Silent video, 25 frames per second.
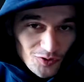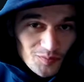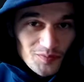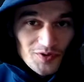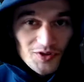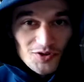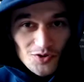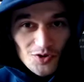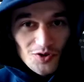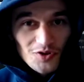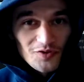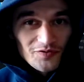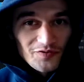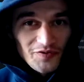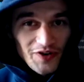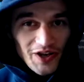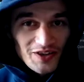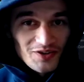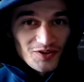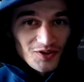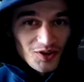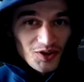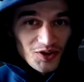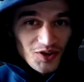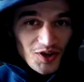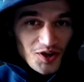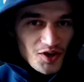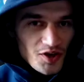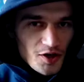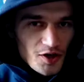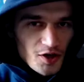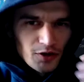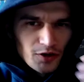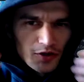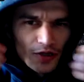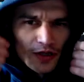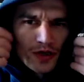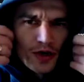your friend, the
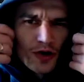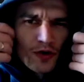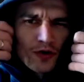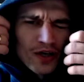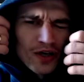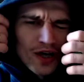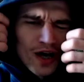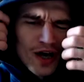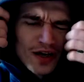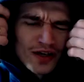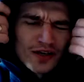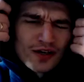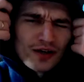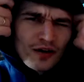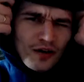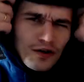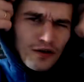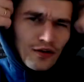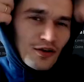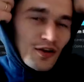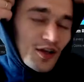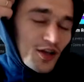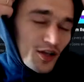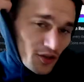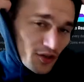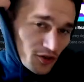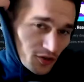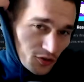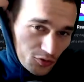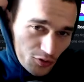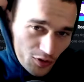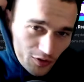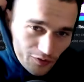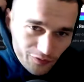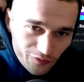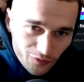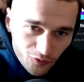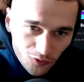ethical hacker,
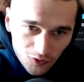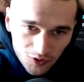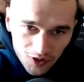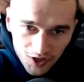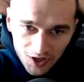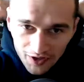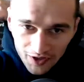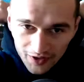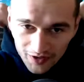UFO guy,